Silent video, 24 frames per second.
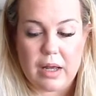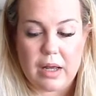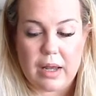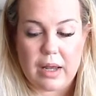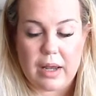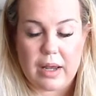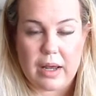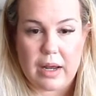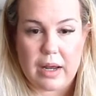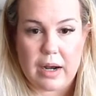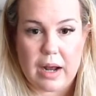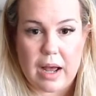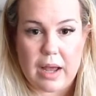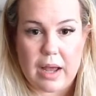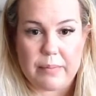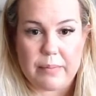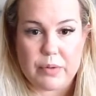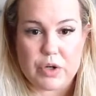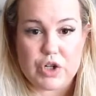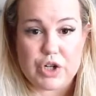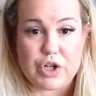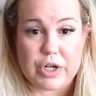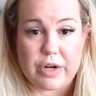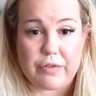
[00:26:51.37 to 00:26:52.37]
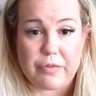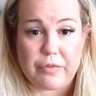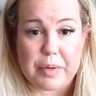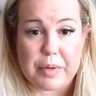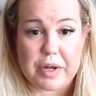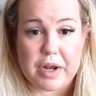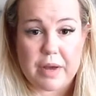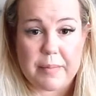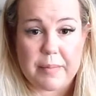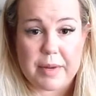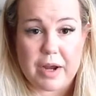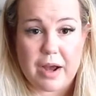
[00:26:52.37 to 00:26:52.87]
And I appreciate
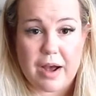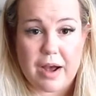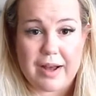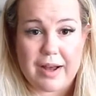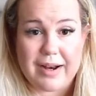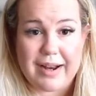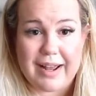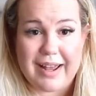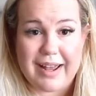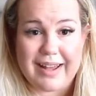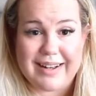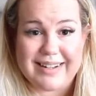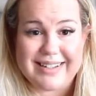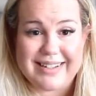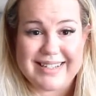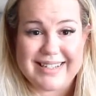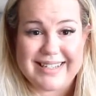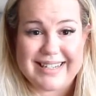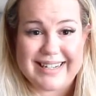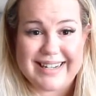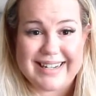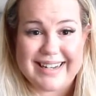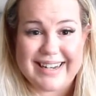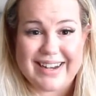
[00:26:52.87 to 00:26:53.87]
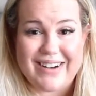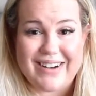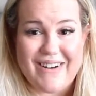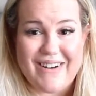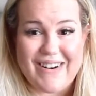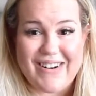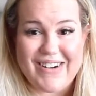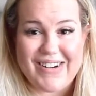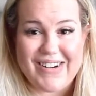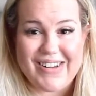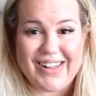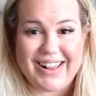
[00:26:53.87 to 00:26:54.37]
everybody coming on and seeing
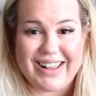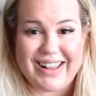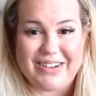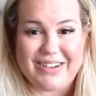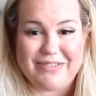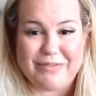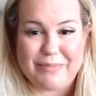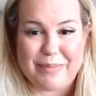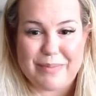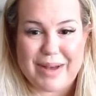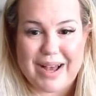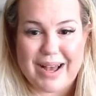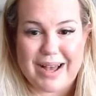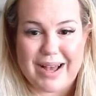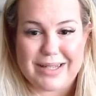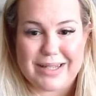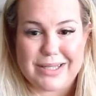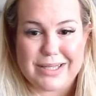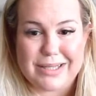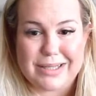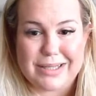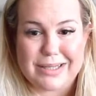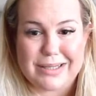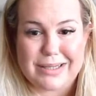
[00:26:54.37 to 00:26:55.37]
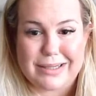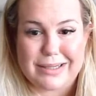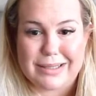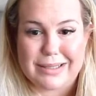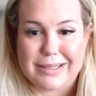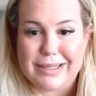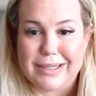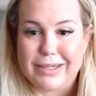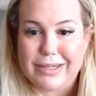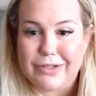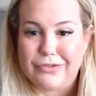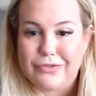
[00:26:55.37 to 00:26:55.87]
all of my
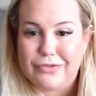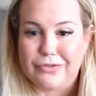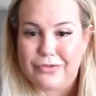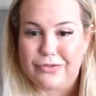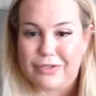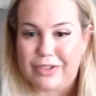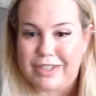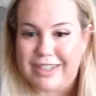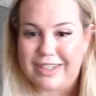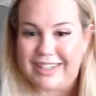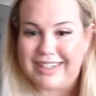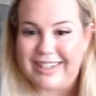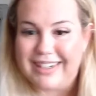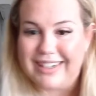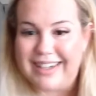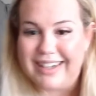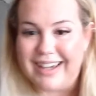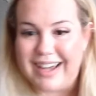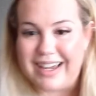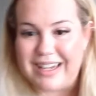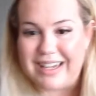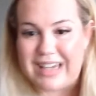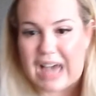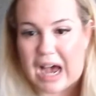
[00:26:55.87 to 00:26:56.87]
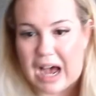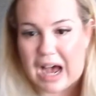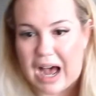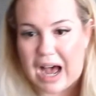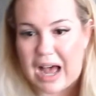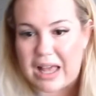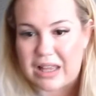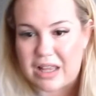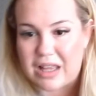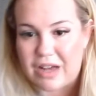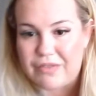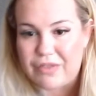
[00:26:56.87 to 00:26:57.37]
stuff. Yeah,
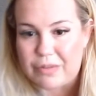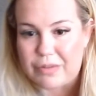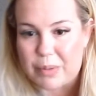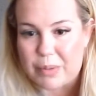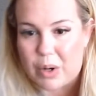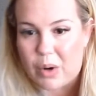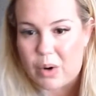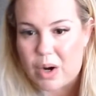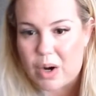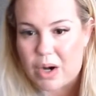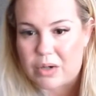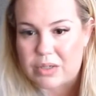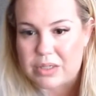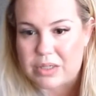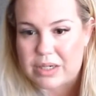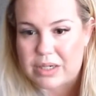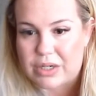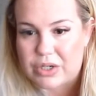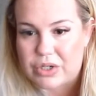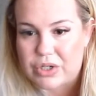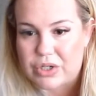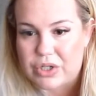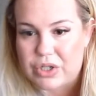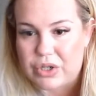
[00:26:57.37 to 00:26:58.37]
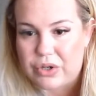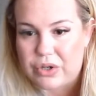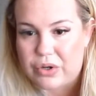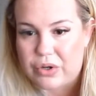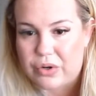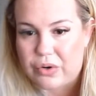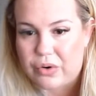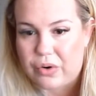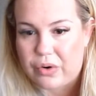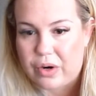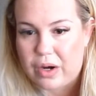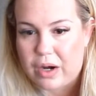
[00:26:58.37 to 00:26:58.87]
I love the boho stickers
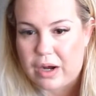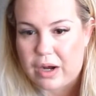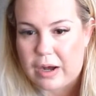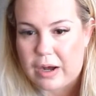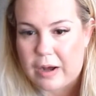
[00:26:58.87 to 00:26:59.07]
too.